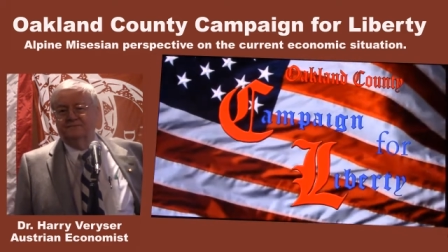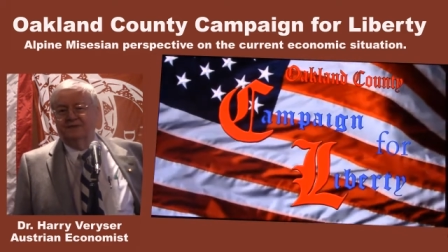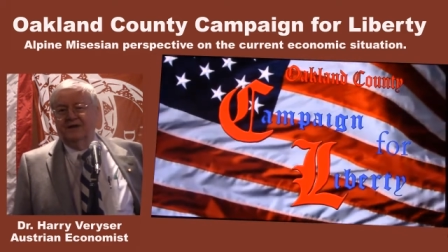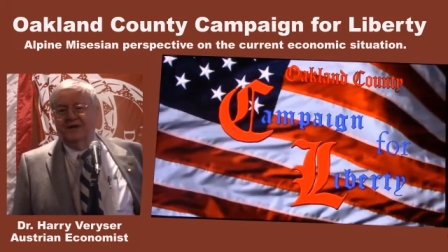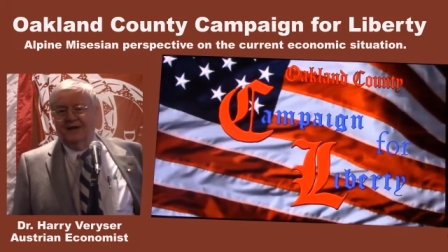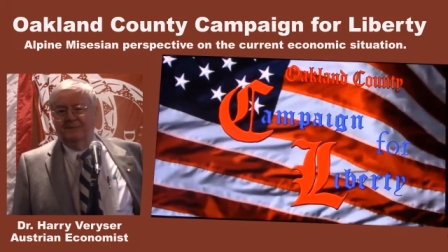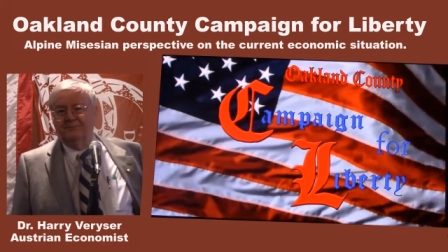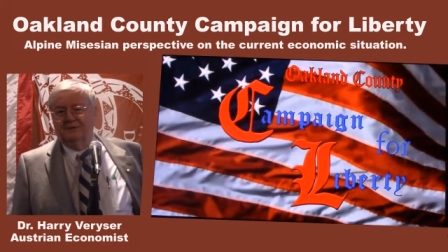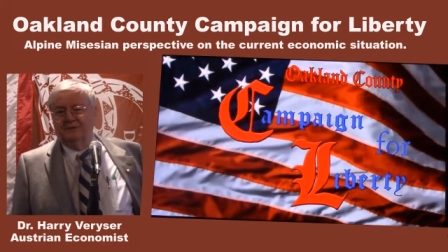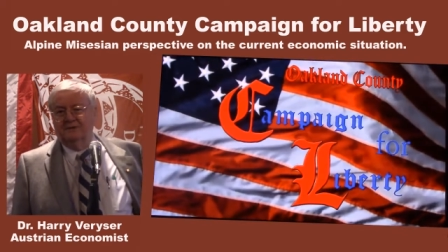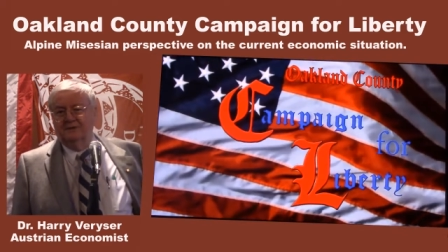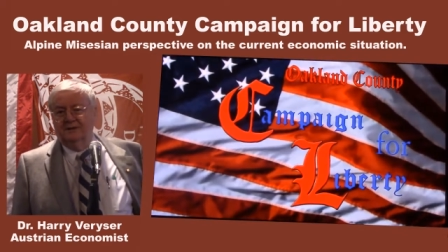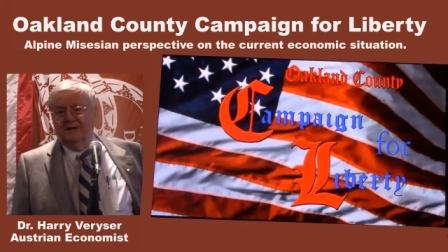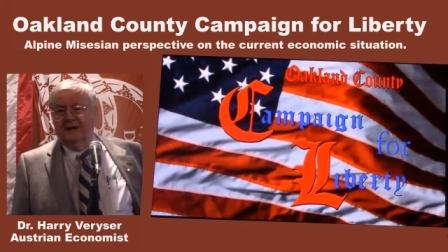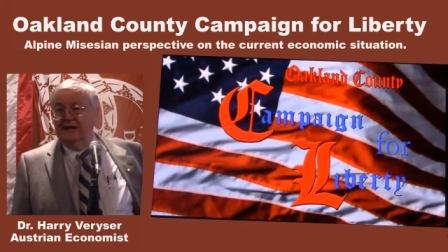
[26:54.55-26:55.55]
to happen
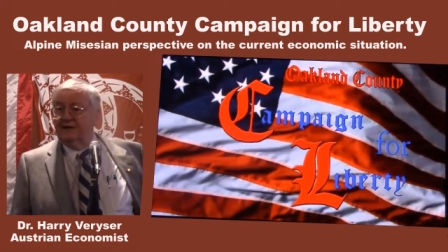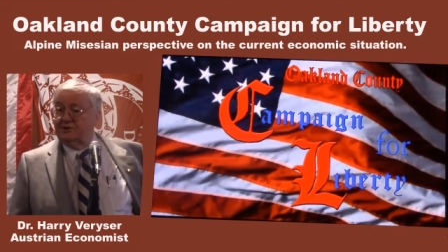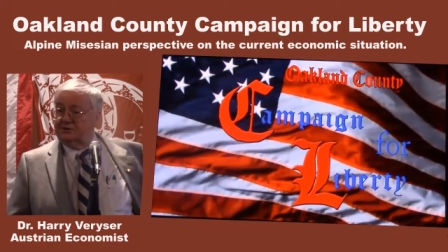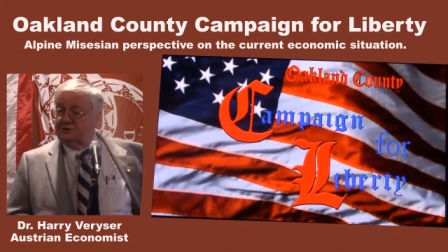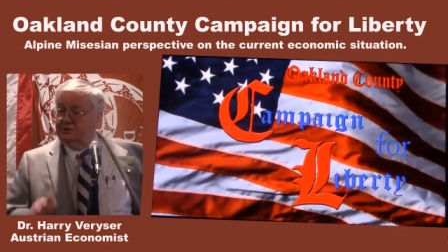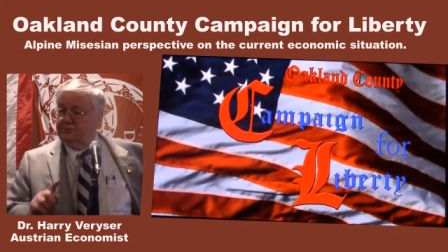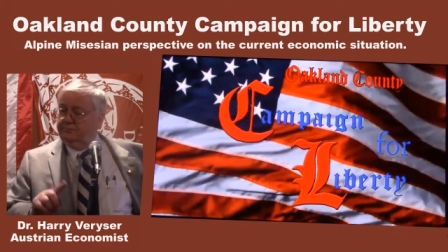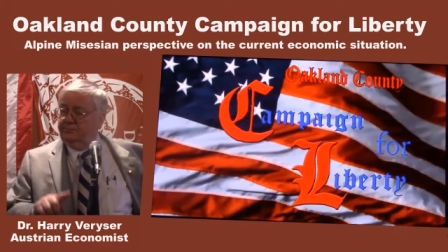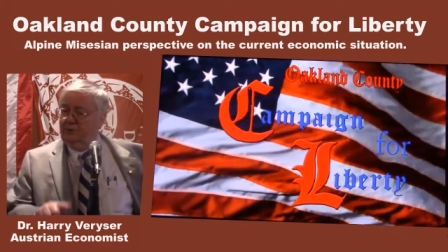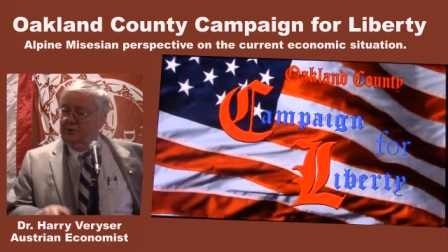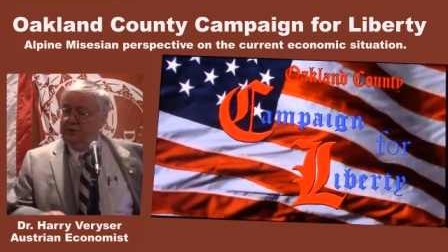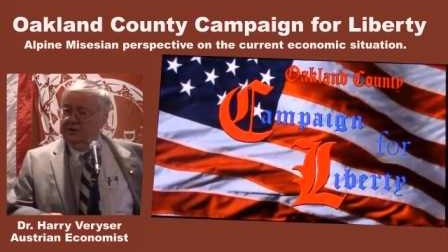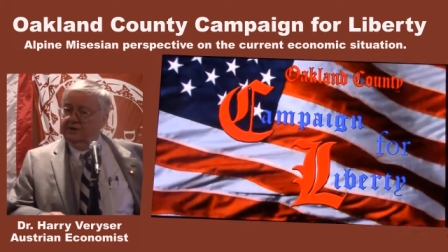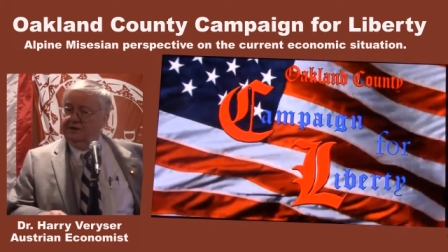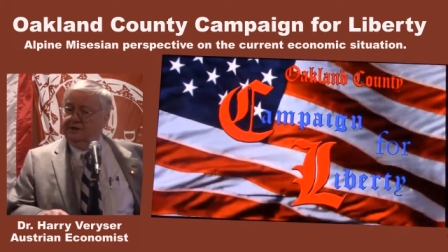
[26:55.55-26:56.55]
at a certain
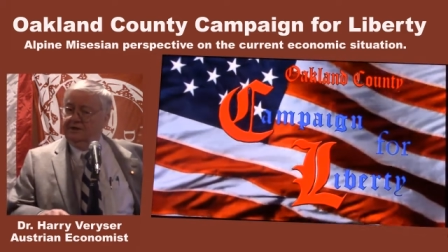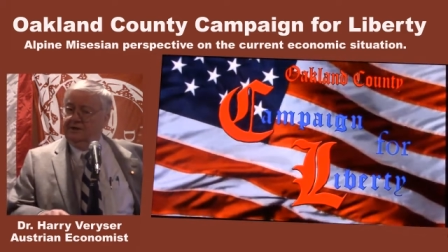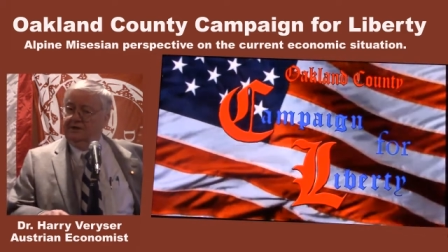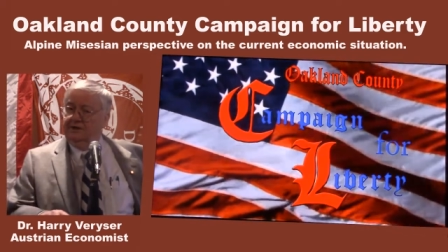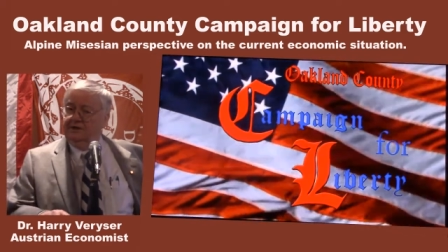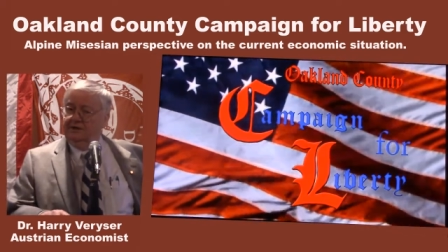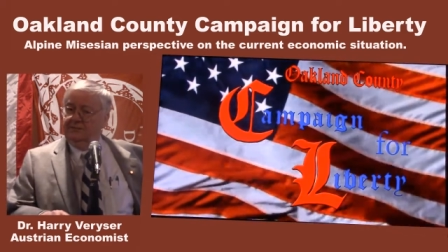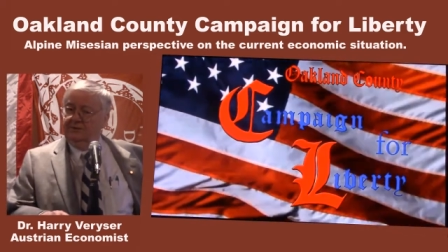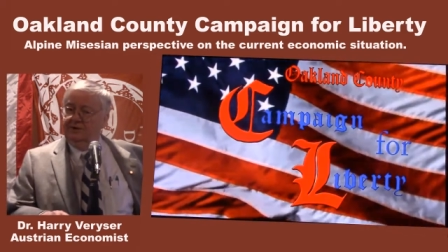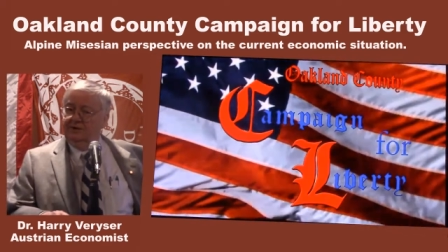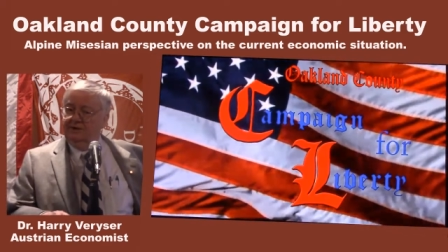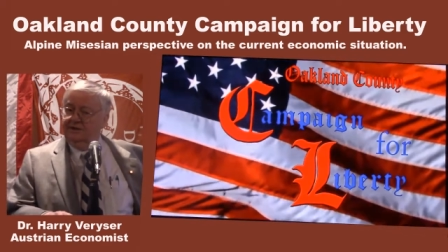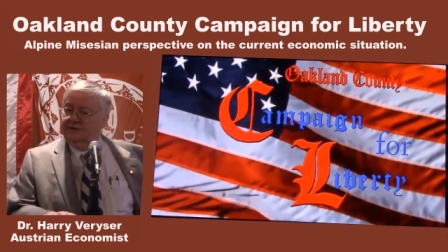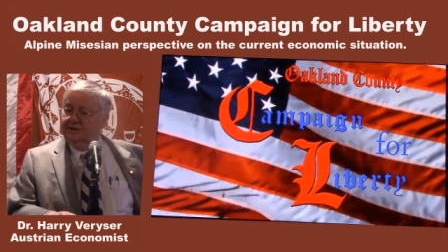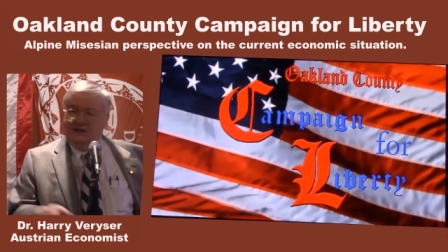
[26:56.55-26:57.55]
point in the economy.
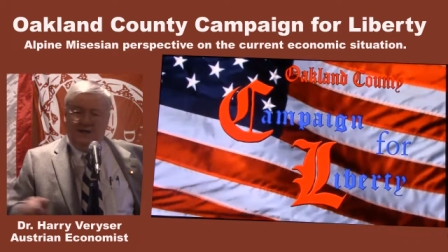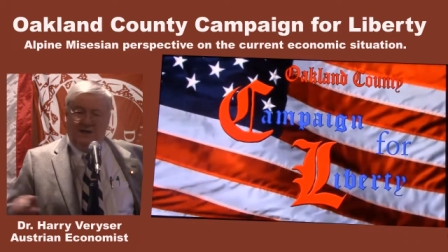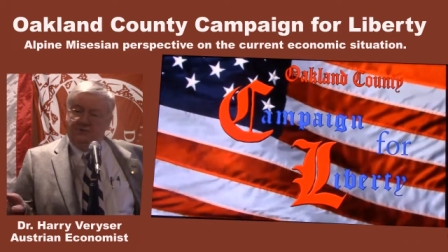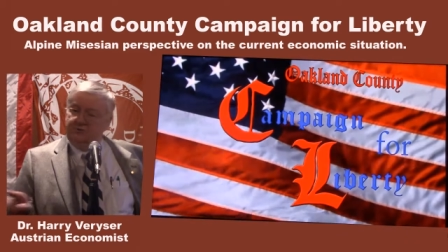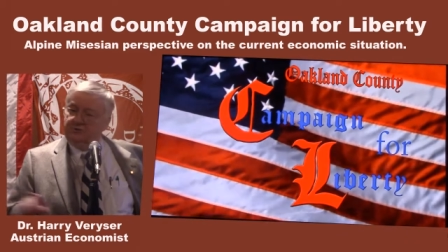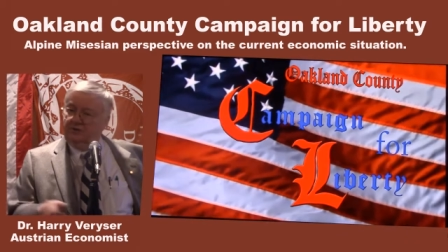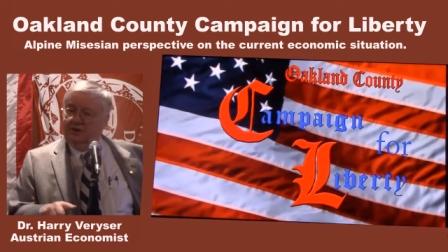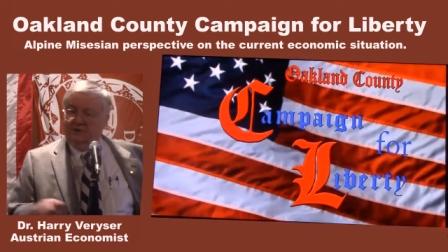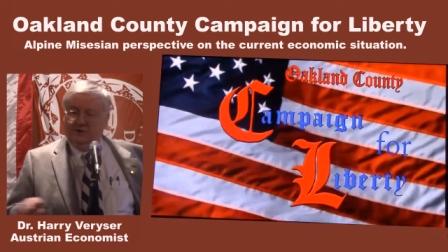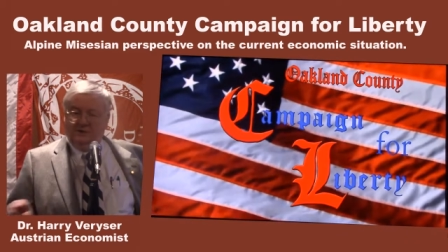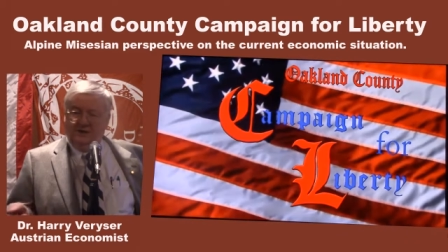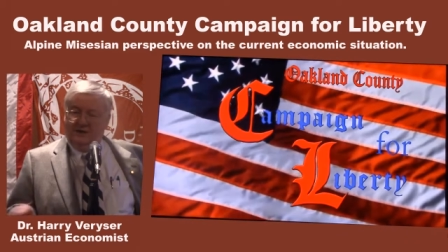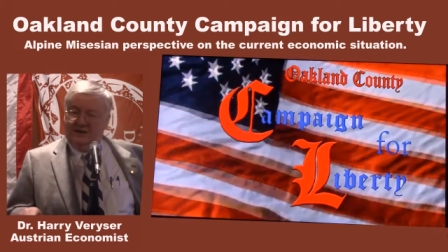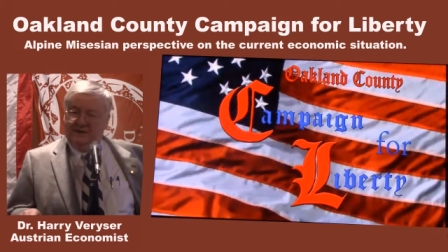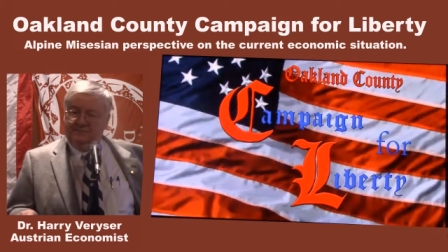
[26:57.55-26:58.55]
They can't do it all the
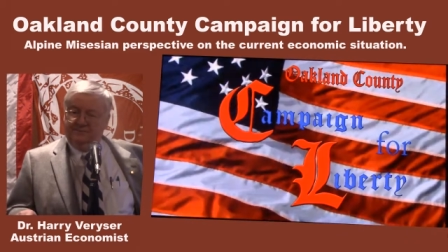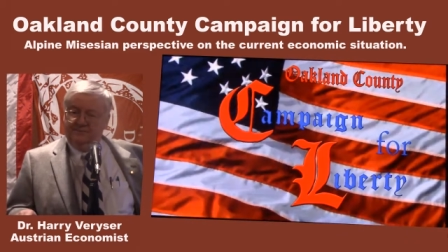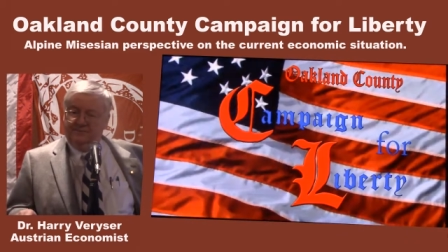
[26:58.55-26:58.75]
time.